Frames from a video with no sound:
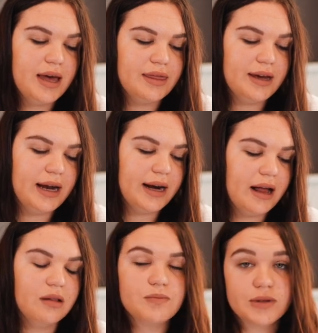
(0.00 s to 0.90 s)
that
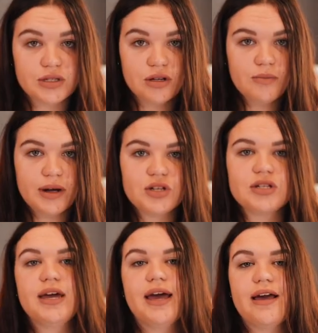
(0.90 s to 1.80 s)
helped me so
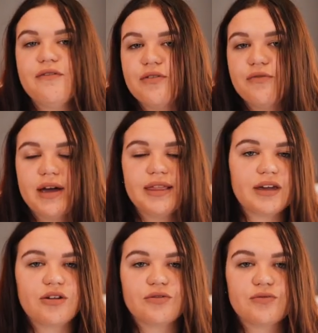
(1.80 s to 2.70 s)
much. If you find
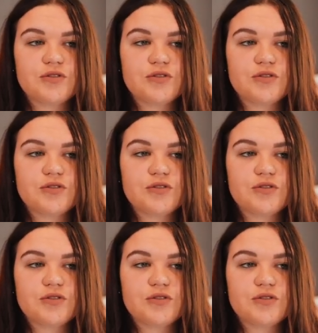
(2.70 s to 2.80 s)
like your